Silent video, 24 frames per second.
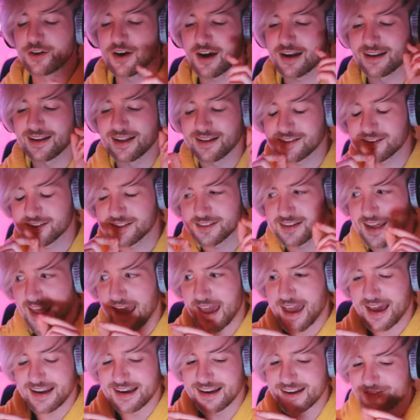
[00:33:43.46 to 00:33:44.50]
gotta like
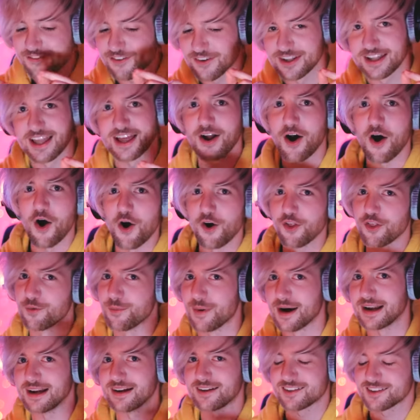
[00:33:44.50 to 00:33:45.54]
scan it for like all the
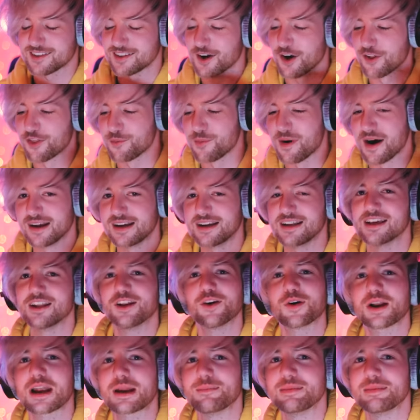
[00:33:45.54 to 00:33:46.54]
money to see all the money. You know what I